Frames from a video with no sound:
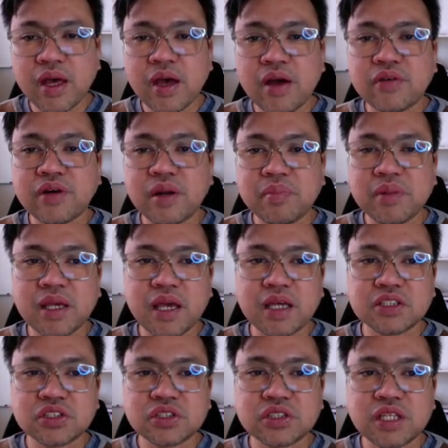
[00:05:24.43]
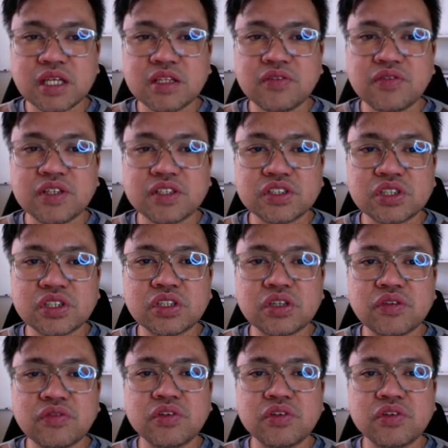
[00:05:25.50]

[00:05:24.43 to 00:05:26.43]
replication, and division of